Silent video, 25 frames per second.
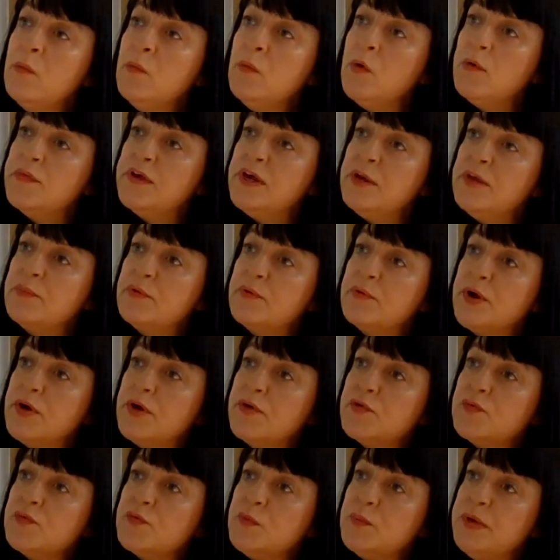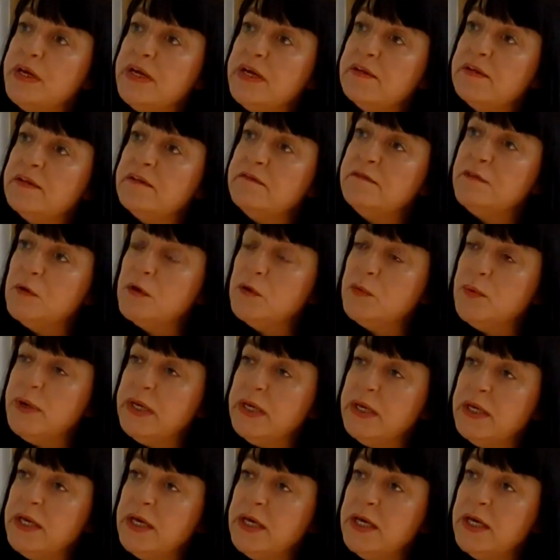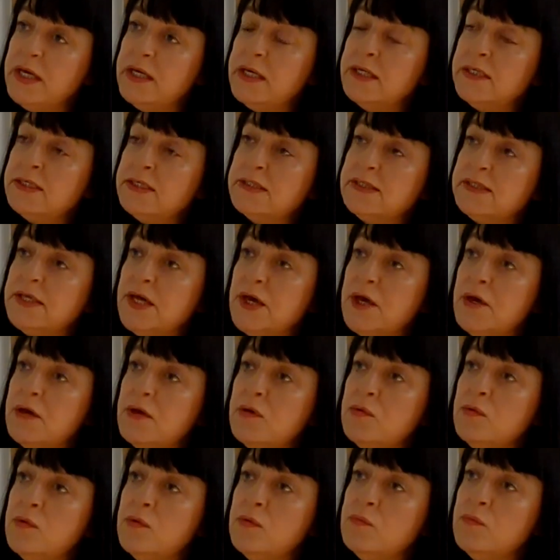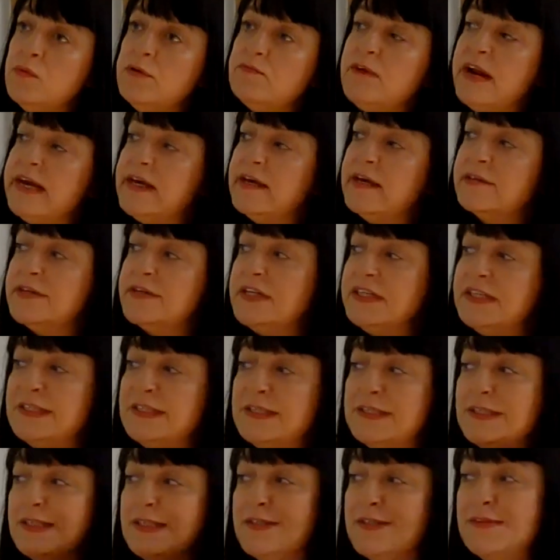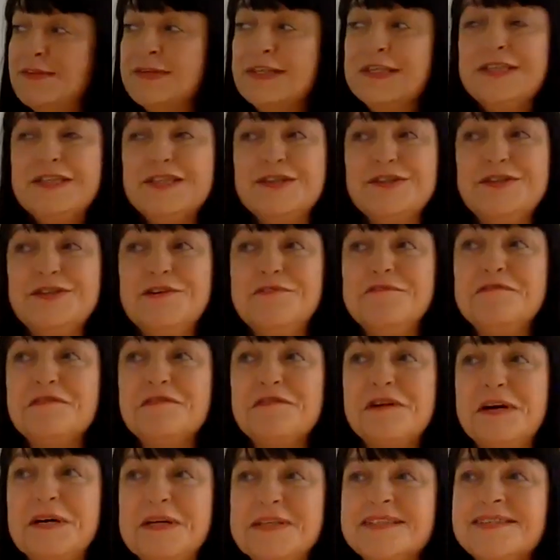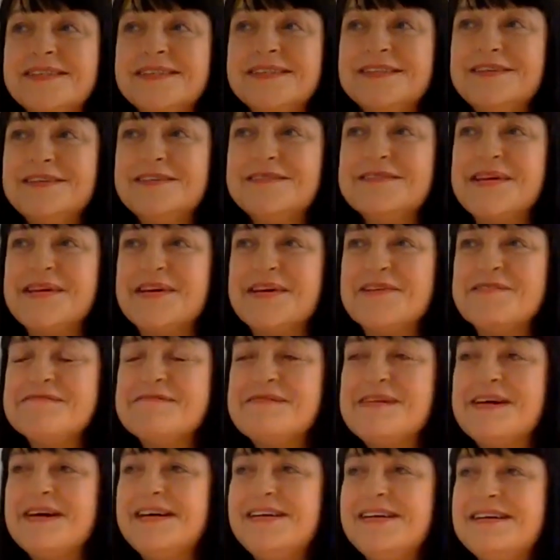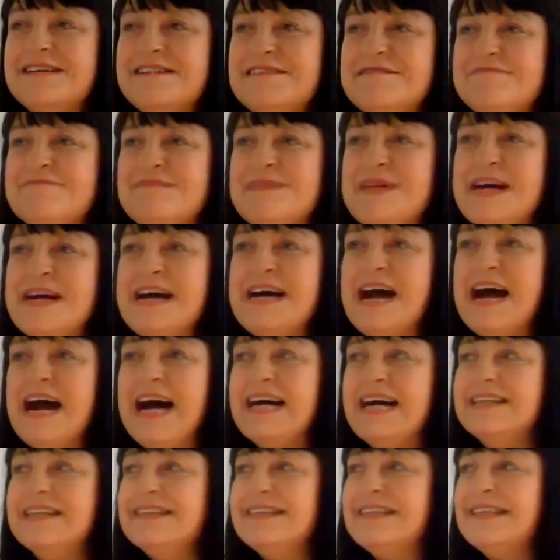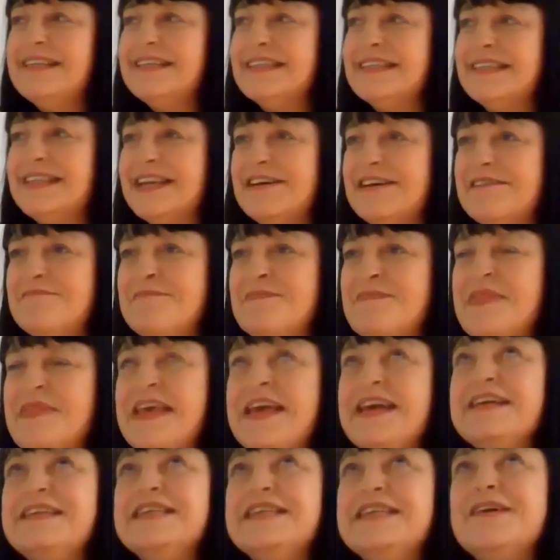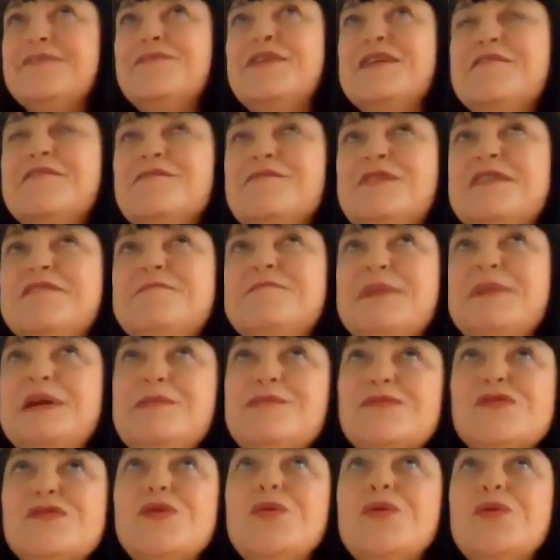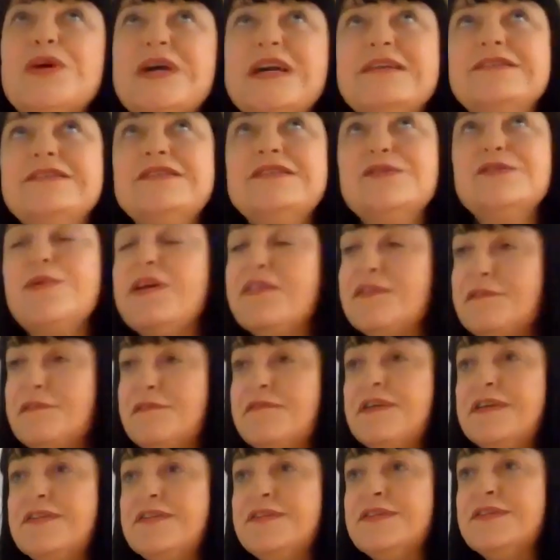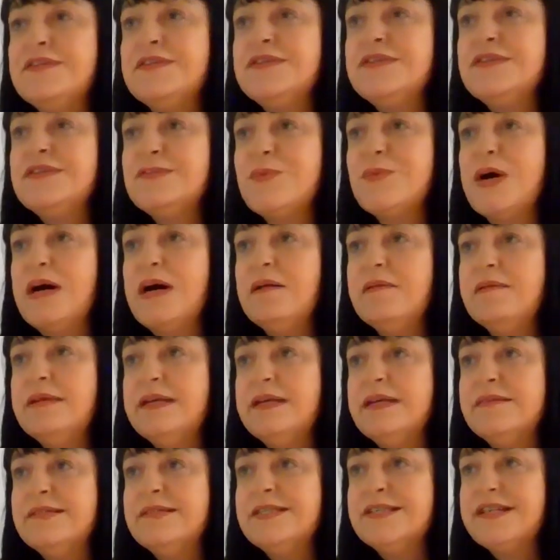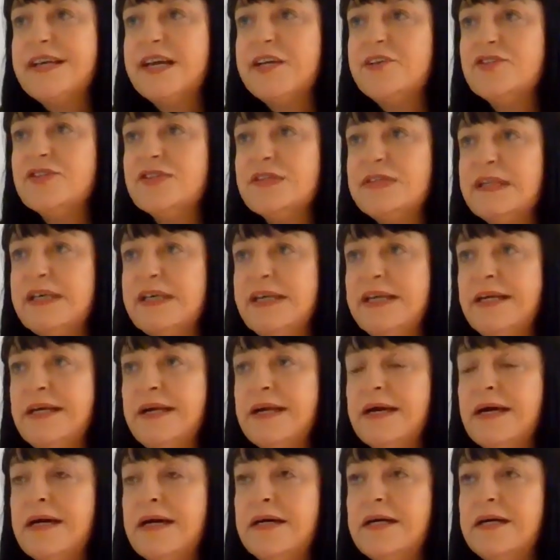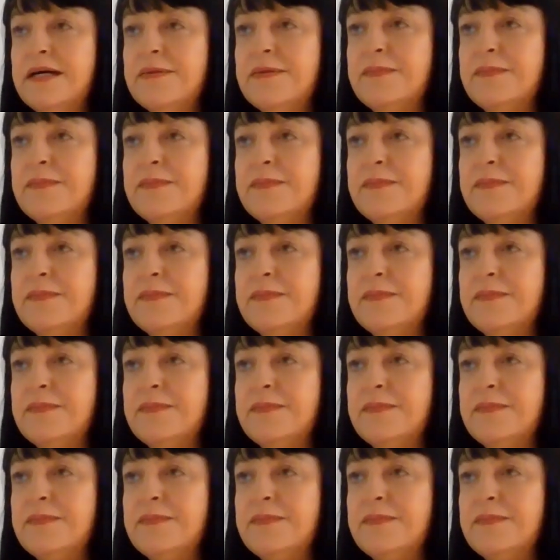what the approach will be in the following year. So we recognise this is new for us, you know, and it's we've been talking to other funders as well internationally.